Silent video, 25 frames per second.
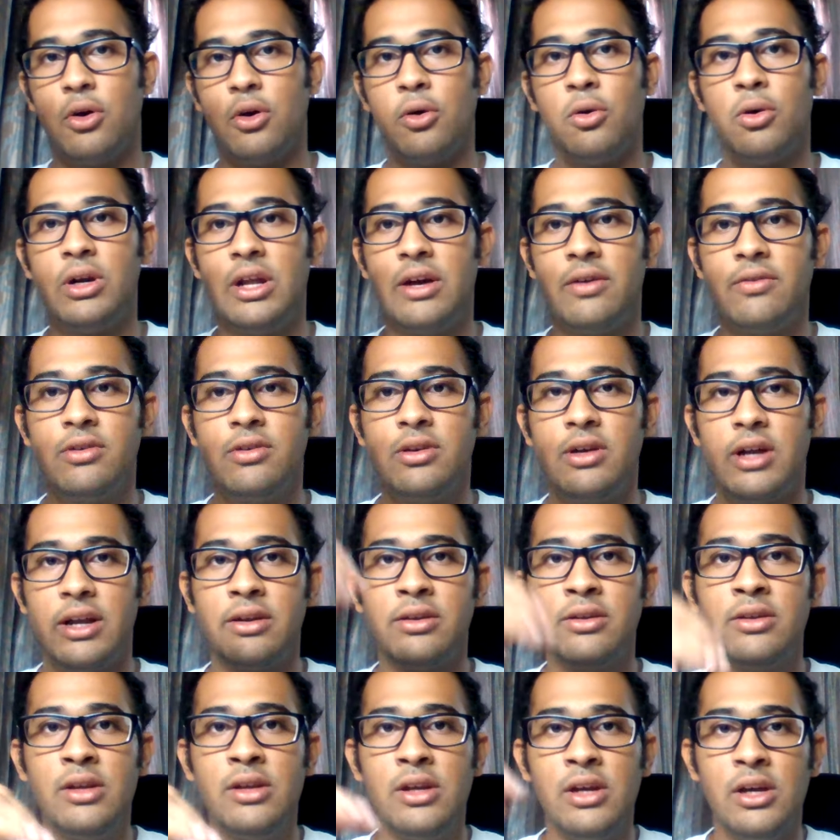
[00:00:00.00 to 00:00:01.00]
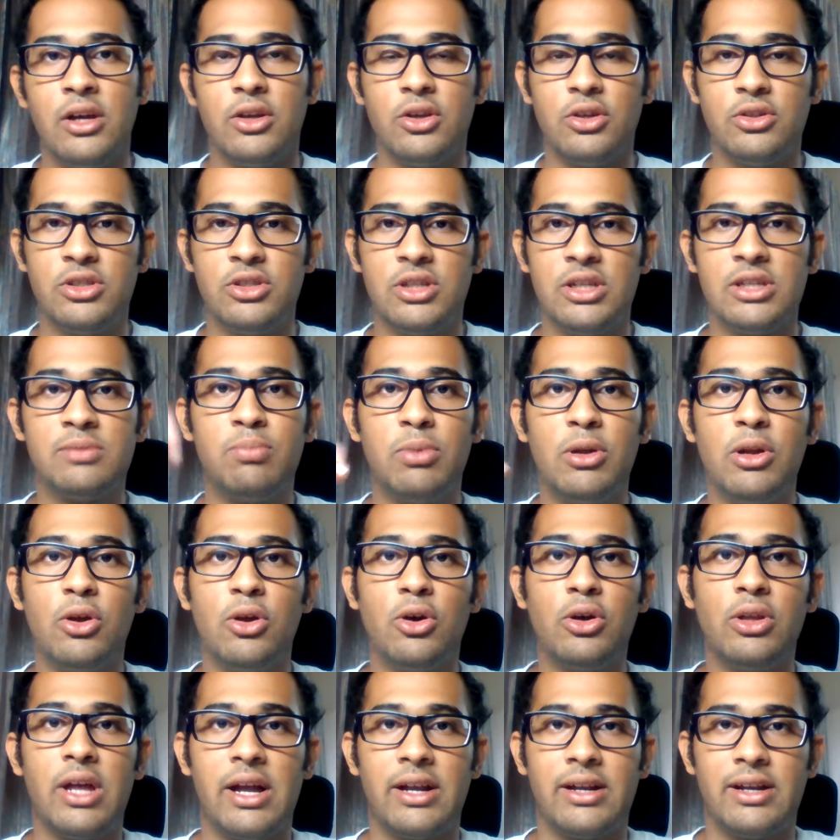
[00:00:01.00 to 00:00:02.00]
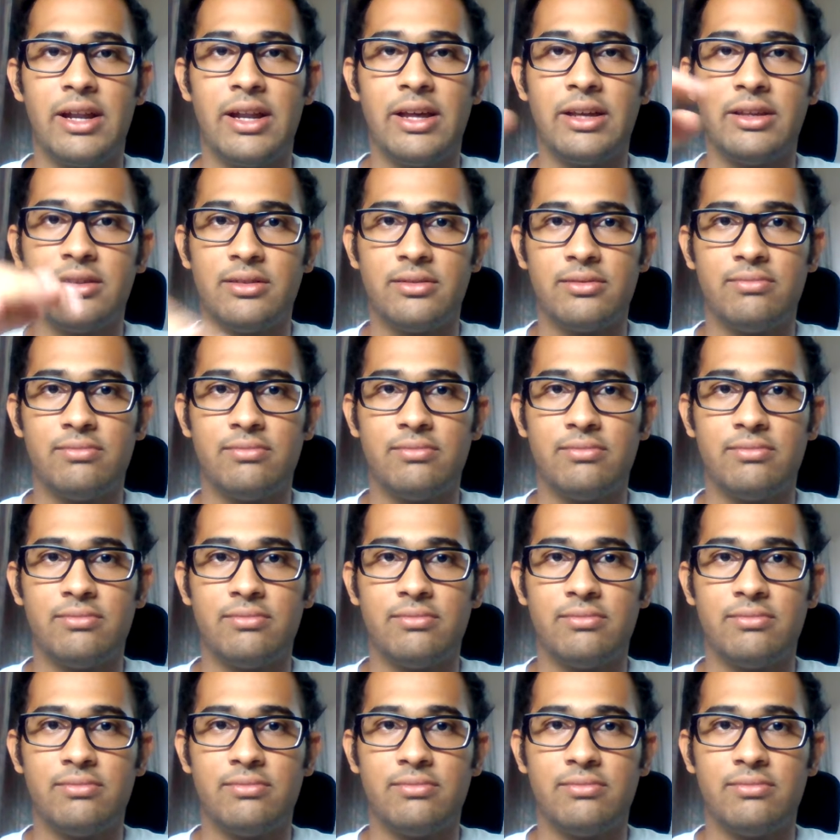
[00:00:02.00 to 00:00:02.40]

or whatever, and you're just below that, like